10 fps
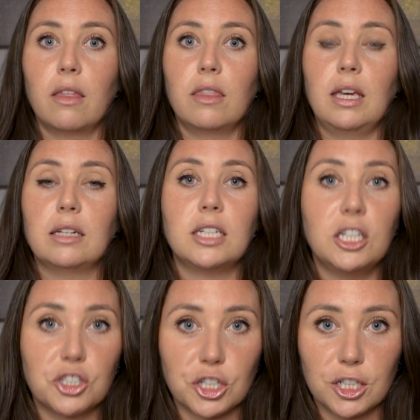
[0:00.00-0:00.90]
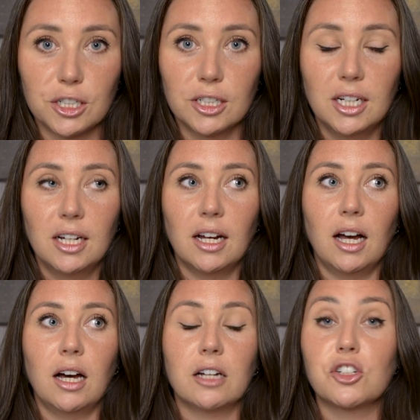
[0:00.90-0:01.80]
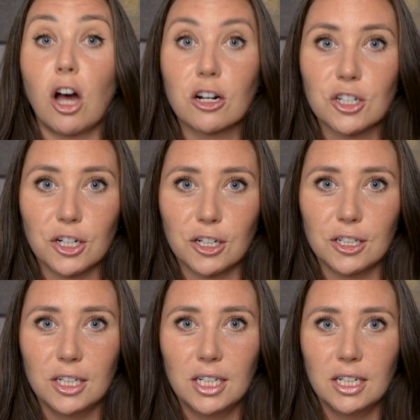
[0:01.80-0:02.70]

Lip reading: the teacher, doctor.